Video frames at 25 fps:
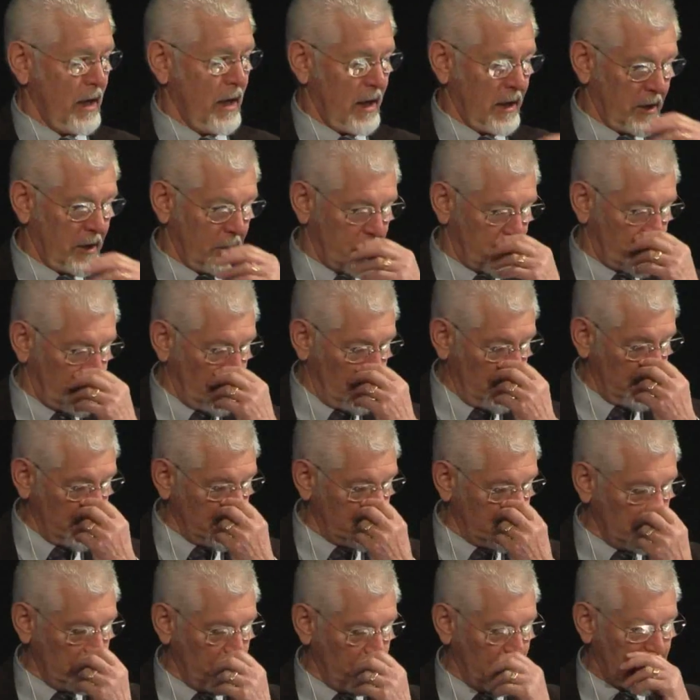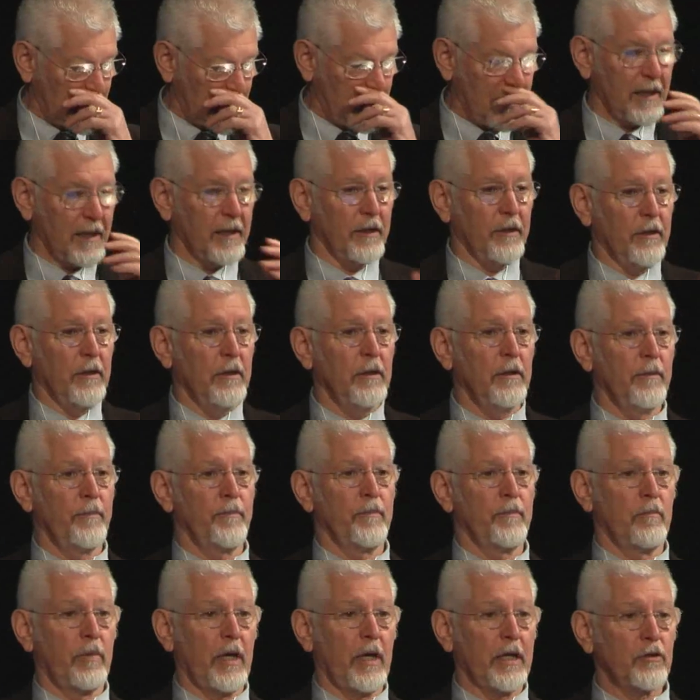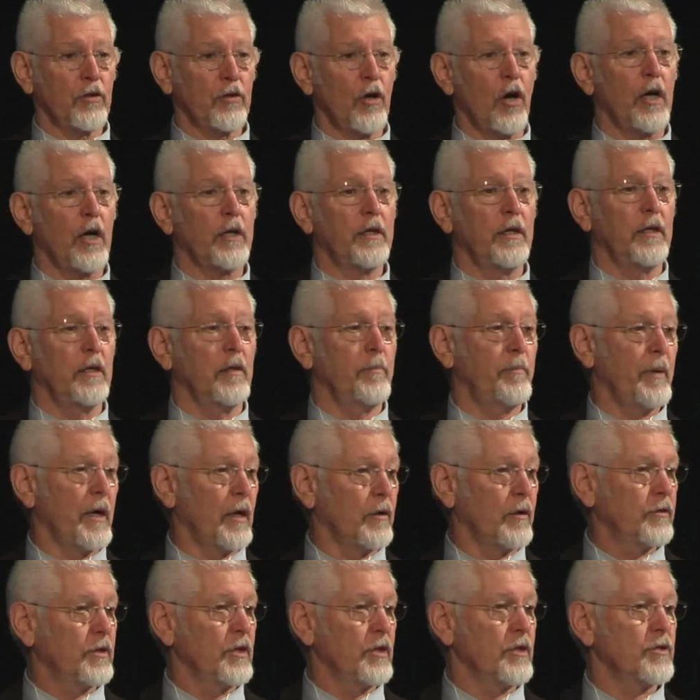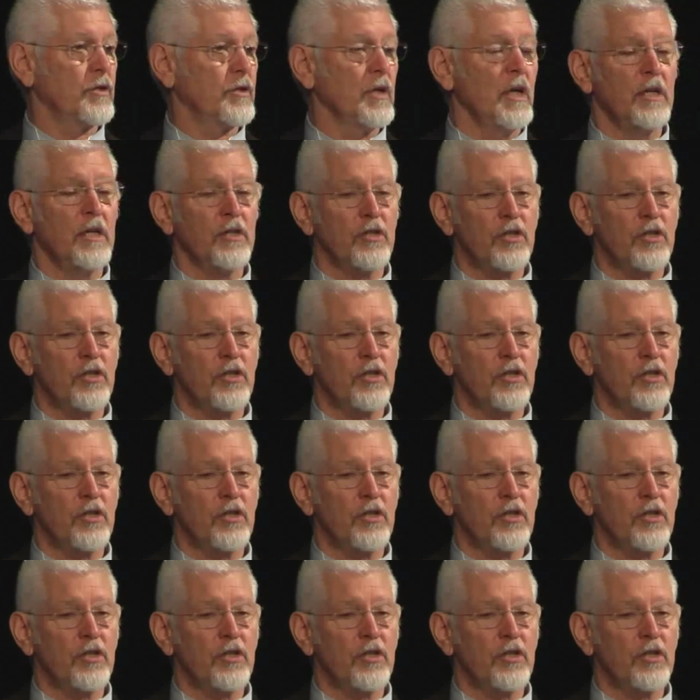And it's going to begin by talking about this